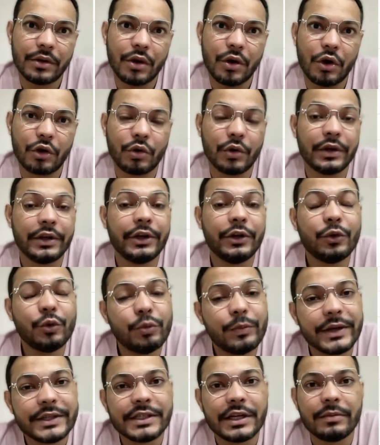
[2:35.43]
or only
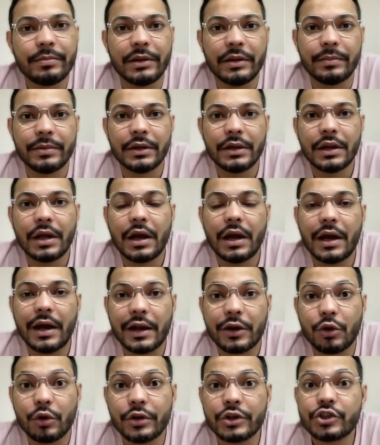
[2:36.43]
2% people
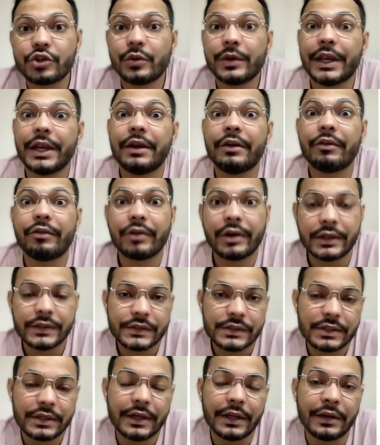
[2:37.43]
are going to show
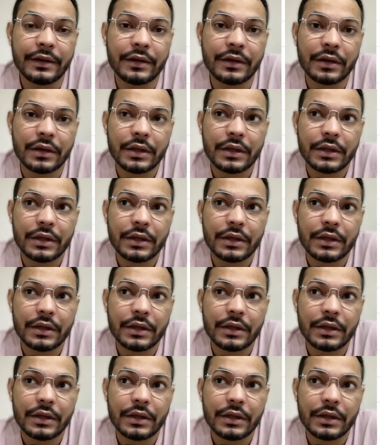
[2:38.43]
interest in